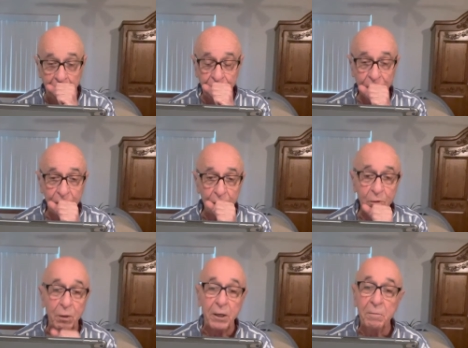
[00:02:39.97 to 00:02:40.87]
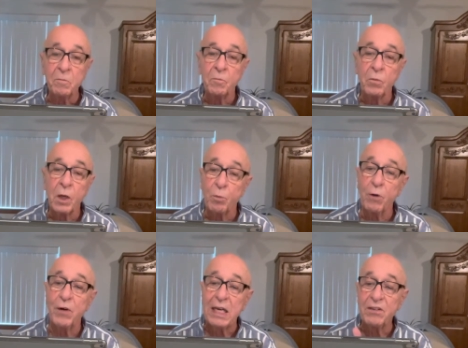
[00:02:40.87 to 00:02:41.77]
excuse me,
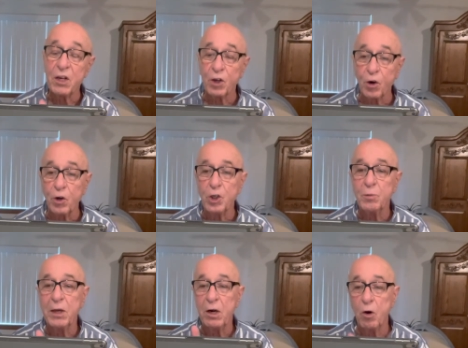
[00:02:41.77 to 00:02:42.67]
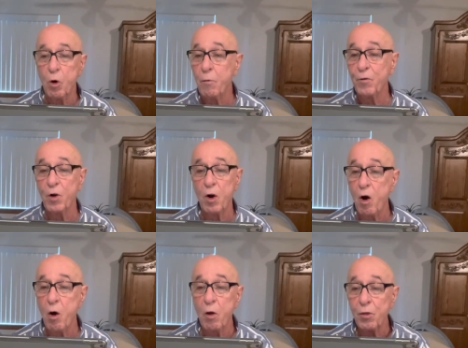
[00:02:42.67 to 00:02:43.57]
provides encouragement and hope for
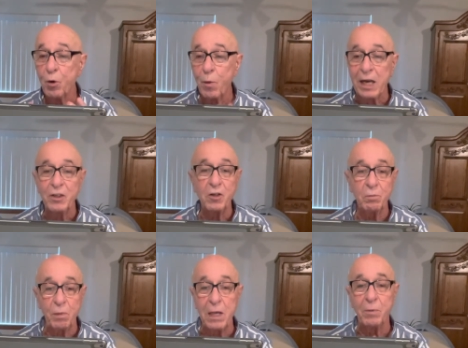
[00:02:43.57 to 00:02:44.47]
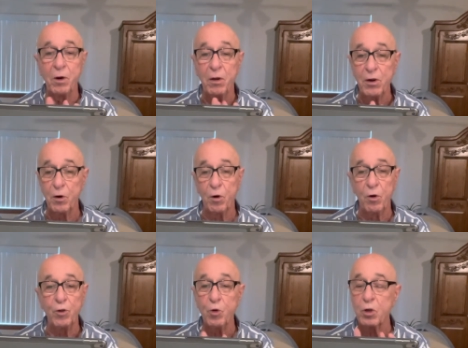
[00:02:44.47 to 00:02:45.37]
all the righteous people on the
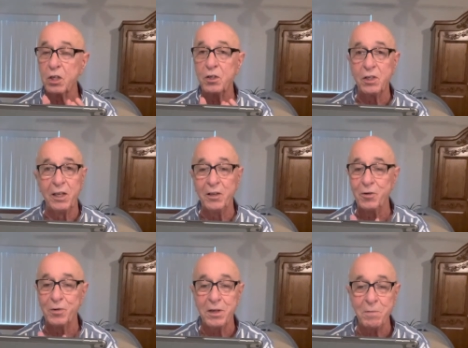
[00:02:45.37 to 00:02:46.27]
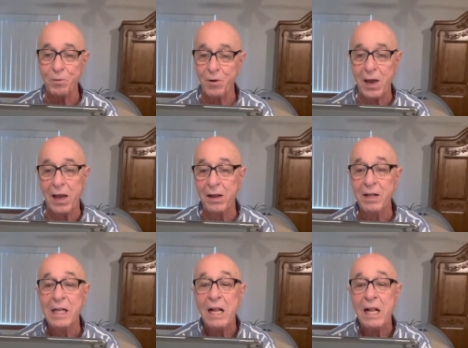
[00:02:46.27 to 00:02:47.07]
earth who continually pray